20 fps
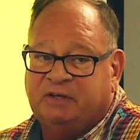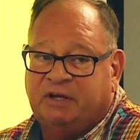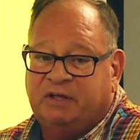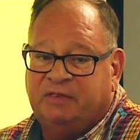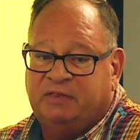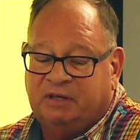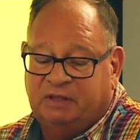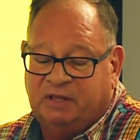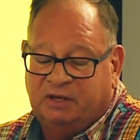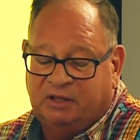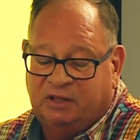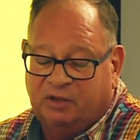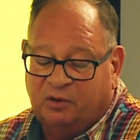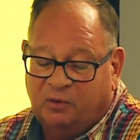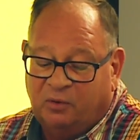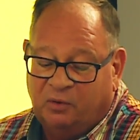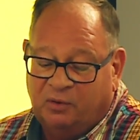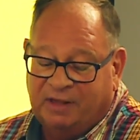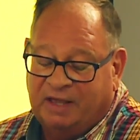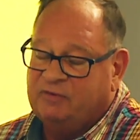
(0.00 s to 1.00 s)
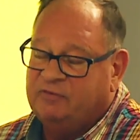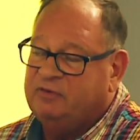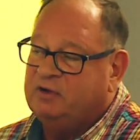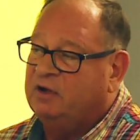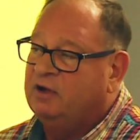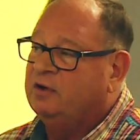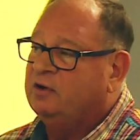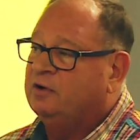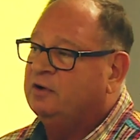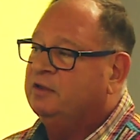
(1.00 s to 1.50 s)
I think that the old have to
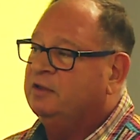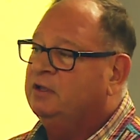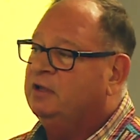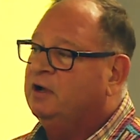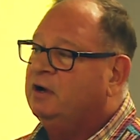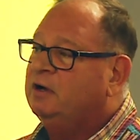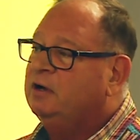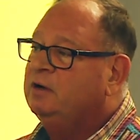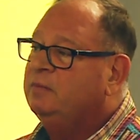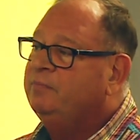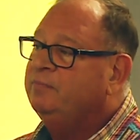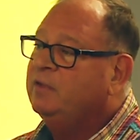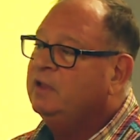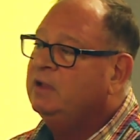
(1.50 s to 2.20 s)
honor the young.